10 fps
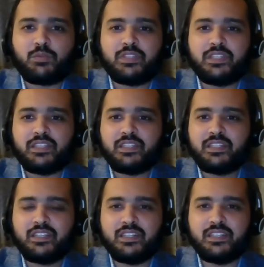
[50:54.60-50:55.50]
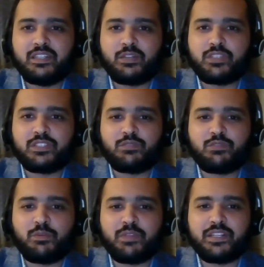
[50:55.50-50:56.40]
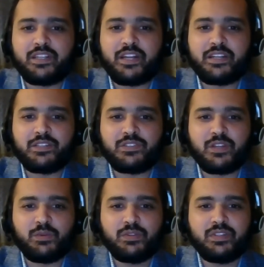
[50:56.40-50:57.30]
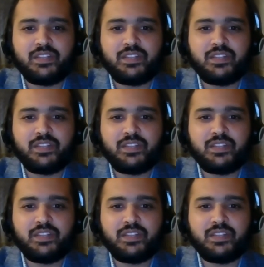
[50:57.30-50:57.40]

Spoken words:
the questions from the attendees now.